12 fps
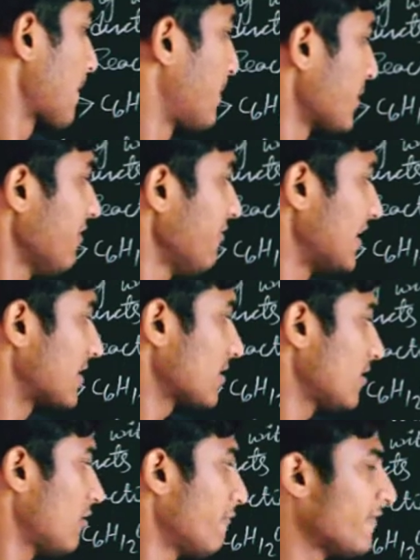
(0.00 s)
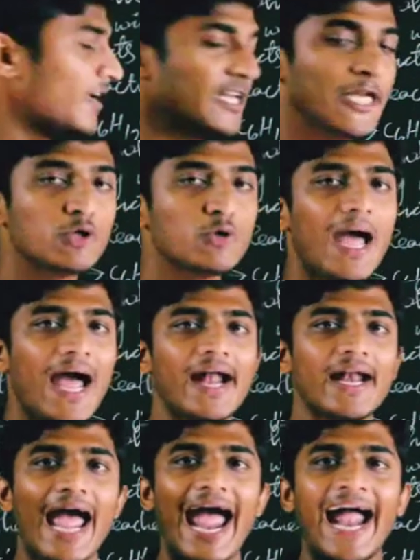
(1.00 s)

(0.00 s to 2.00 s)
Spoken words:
prevent, we need to add